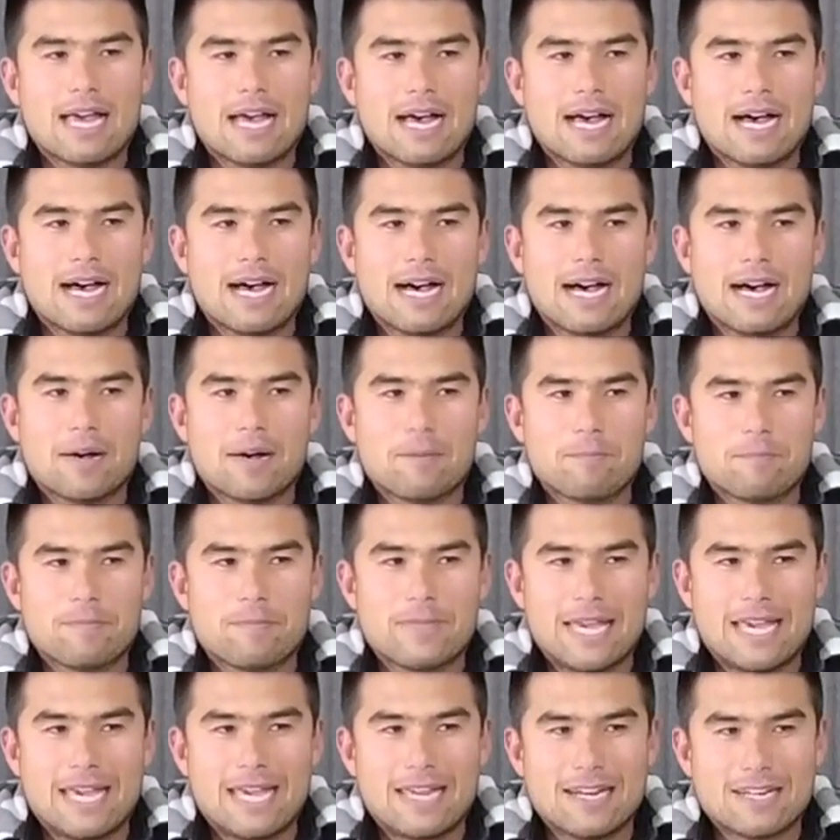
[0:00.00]

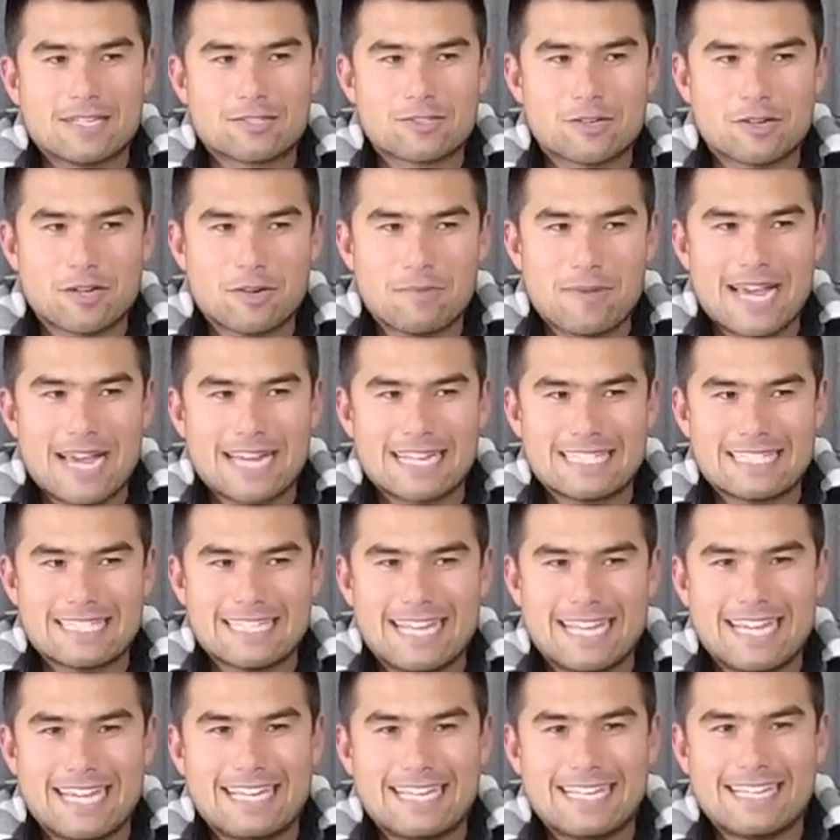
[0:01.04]
And I saw in a
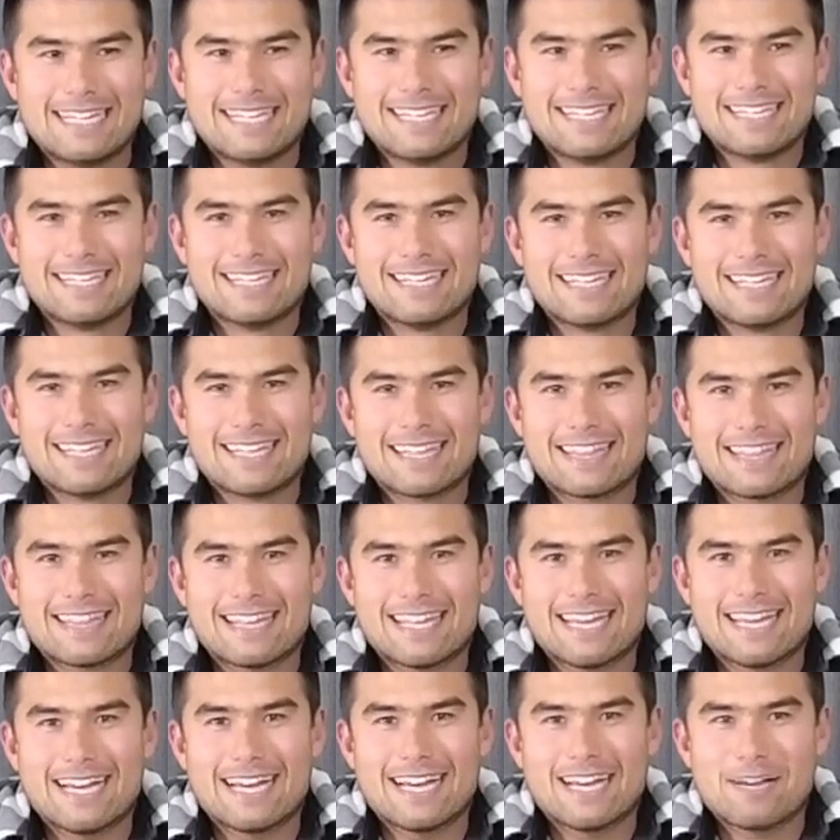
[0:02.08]
magazine
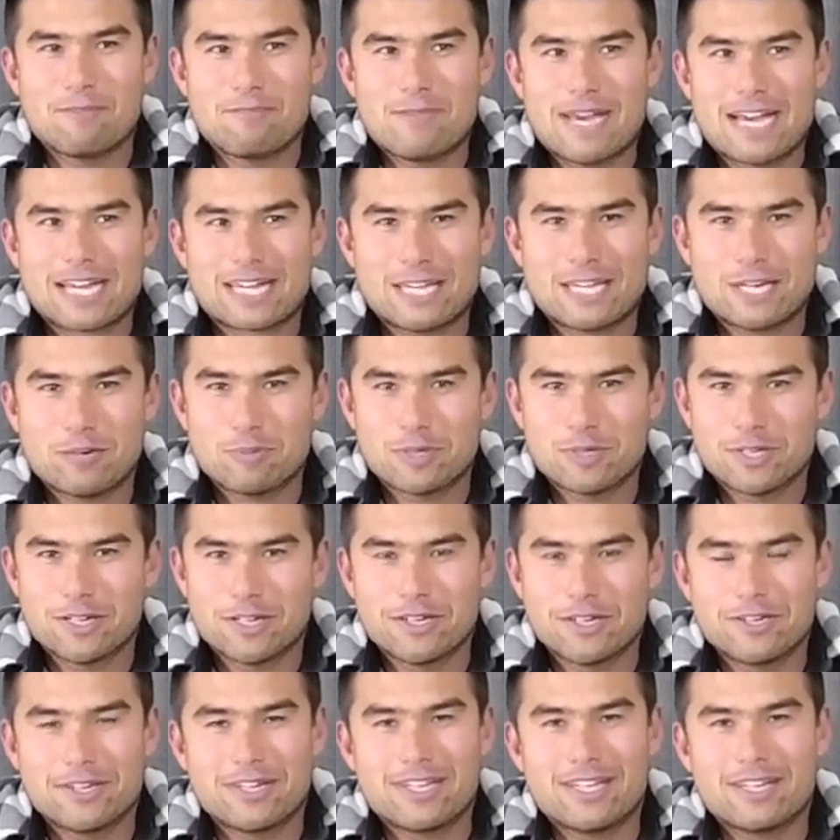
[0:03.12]
Mount
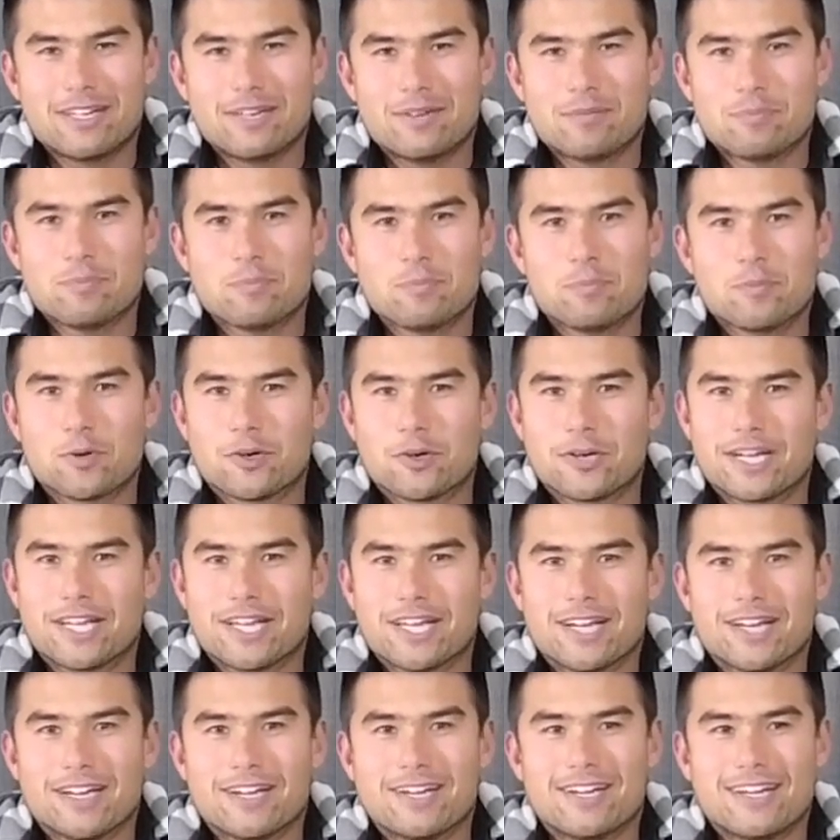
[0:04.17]
Kinabalu in
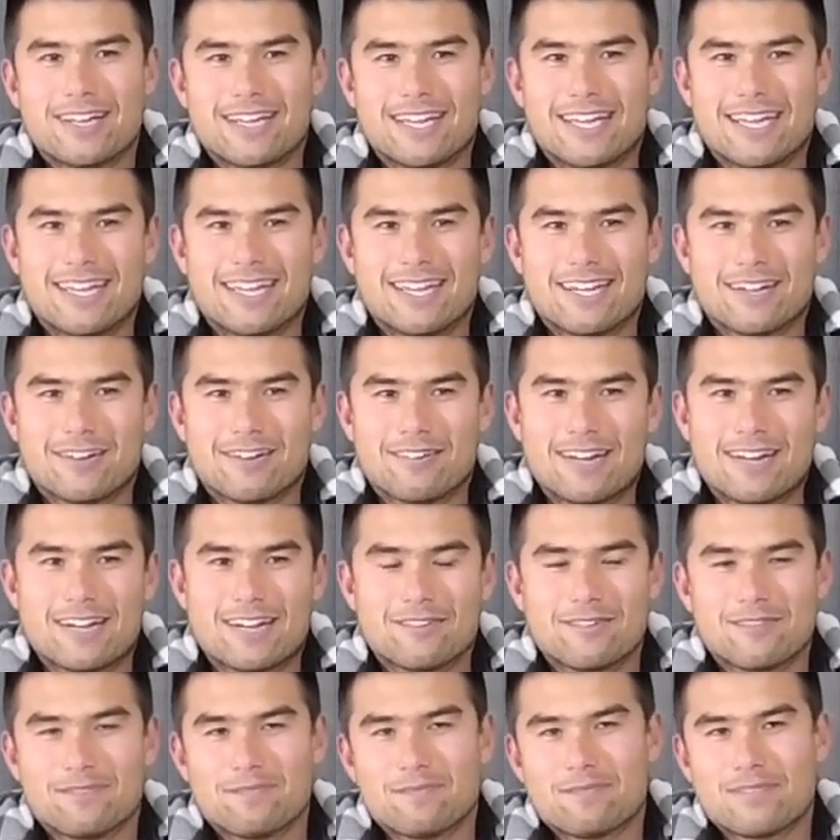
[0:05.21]
Borneo, and I
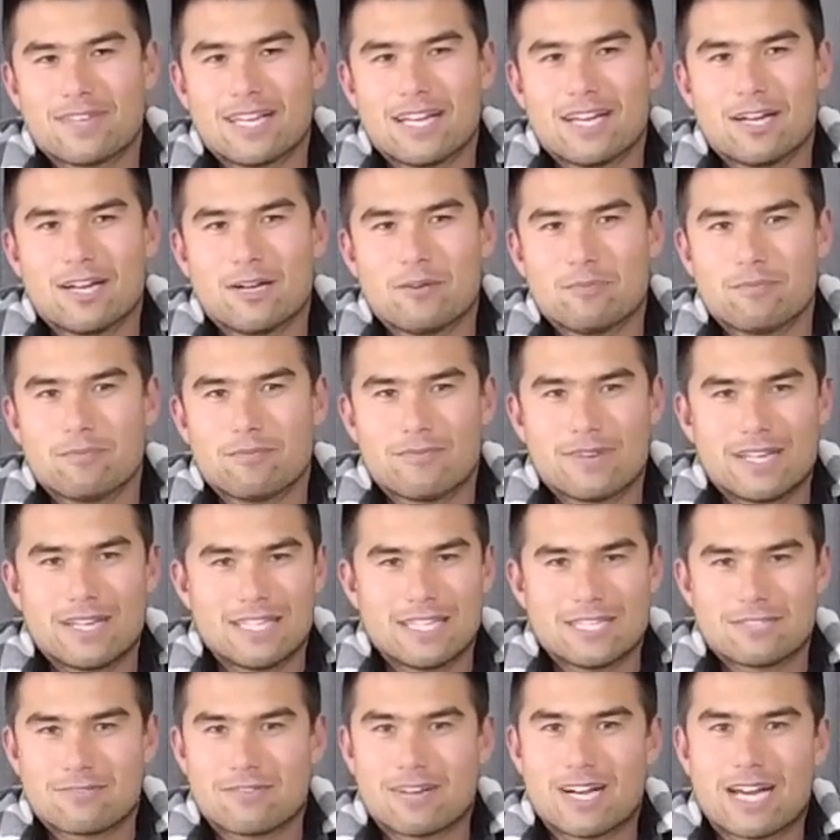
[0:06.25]
read
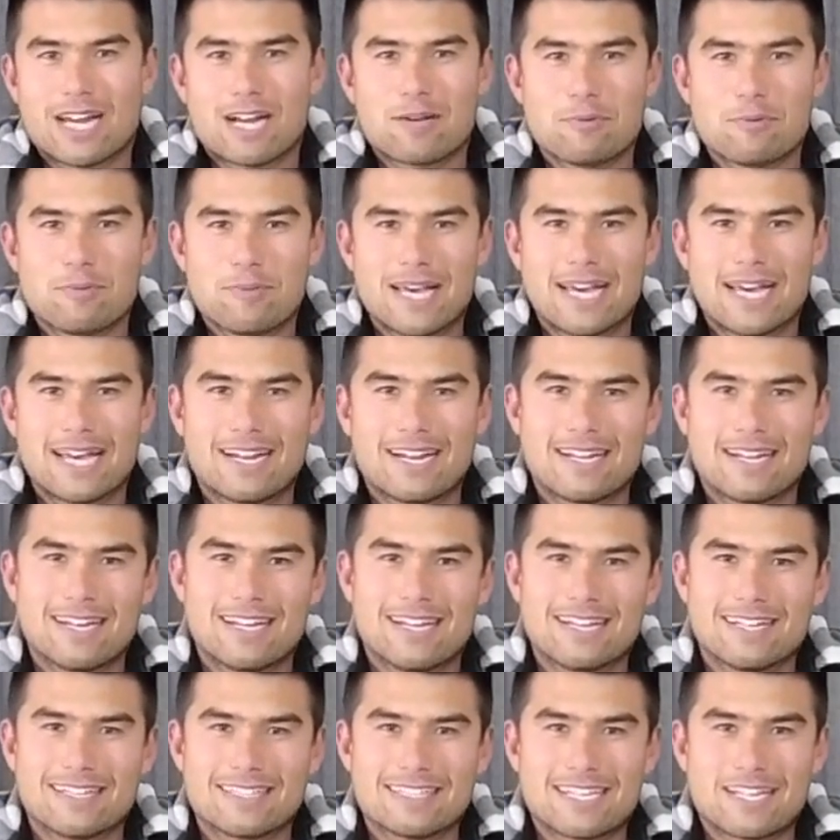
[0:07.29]
this write-up about it,
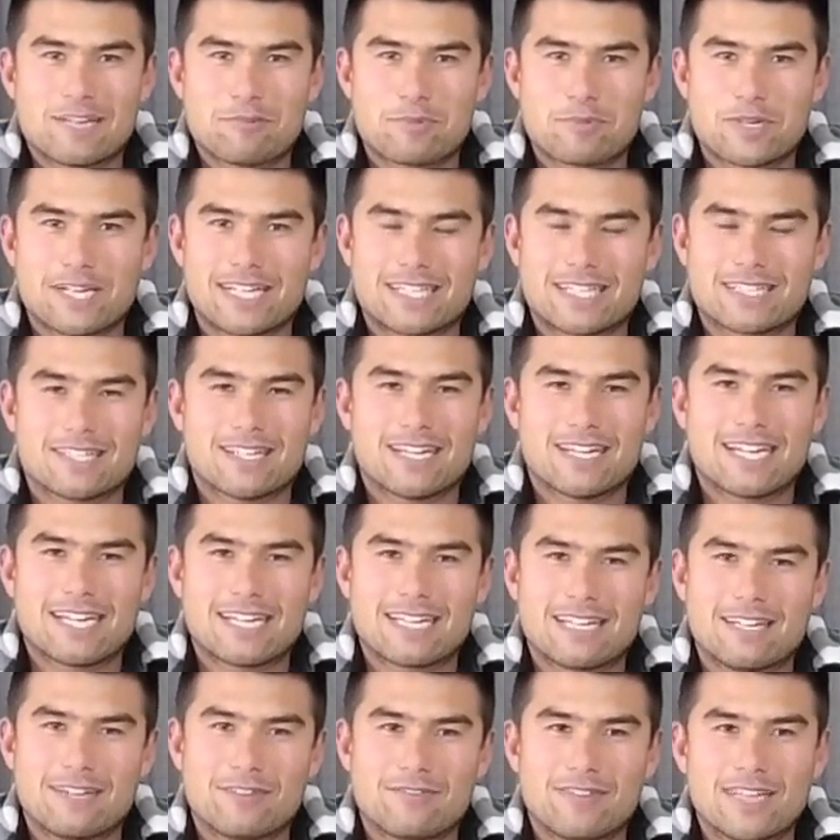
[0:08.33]
and it sounded pretty
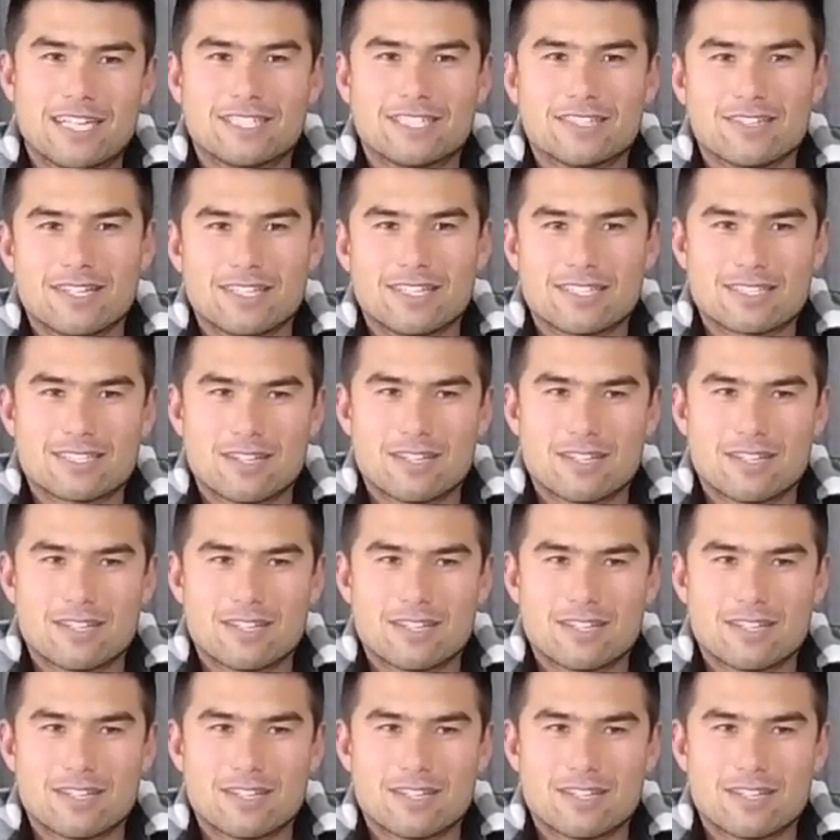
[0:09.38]
exciting and adventurous.